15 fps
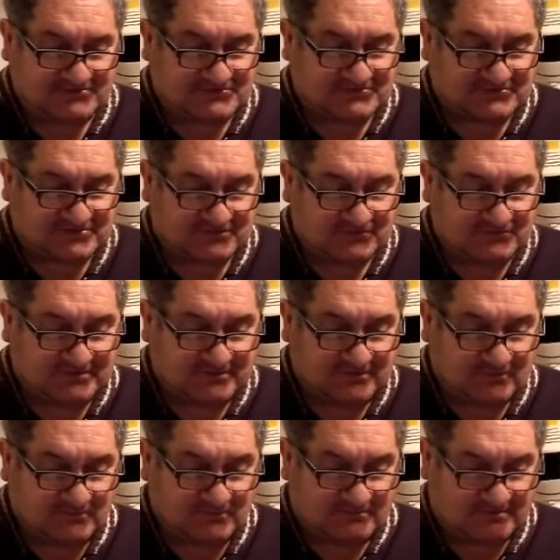Just a good
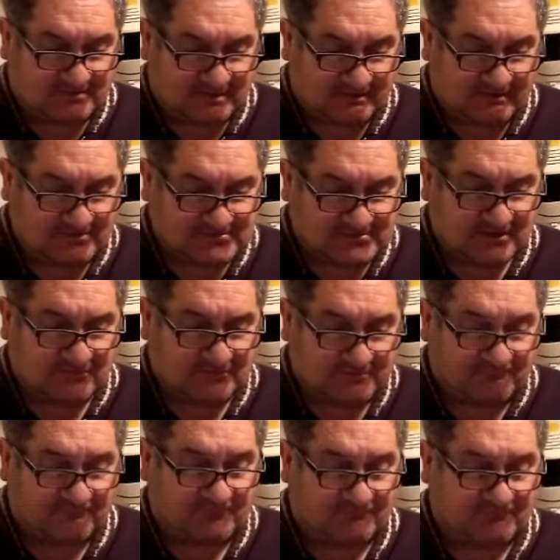deal, and I
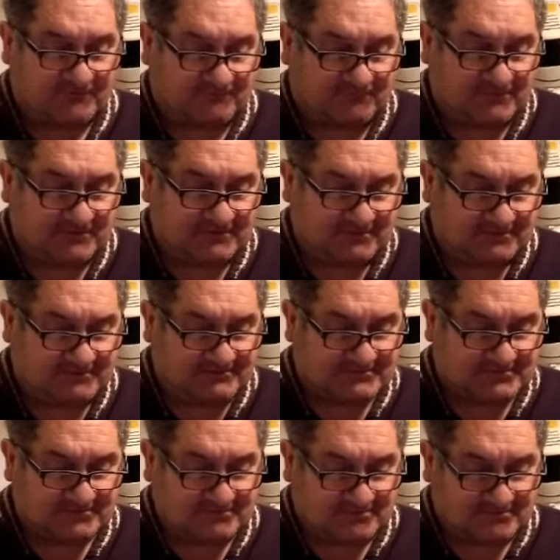sold it for 50,
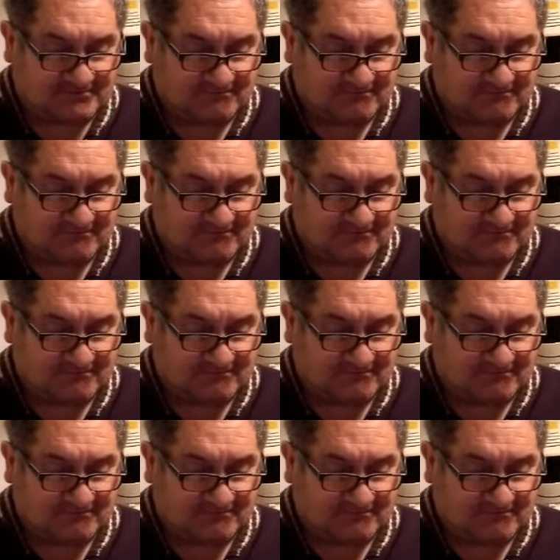so I